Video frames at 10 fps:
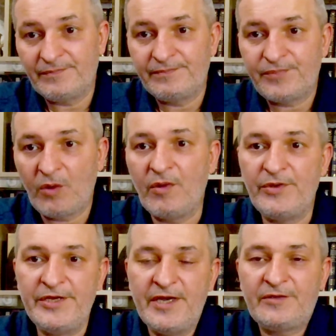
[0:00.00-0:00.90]

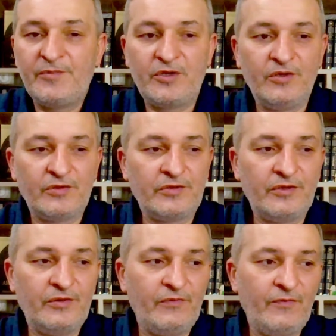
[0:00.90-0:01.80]
Probably yes, because
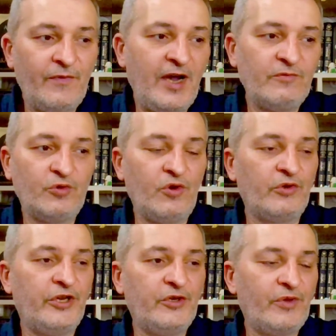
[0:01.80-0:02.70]
why would
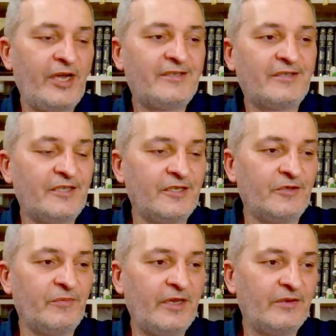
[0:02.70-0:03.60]
only United
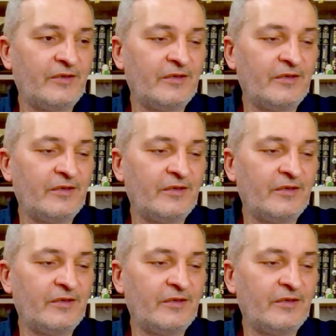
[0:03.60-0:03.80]
Kingdom and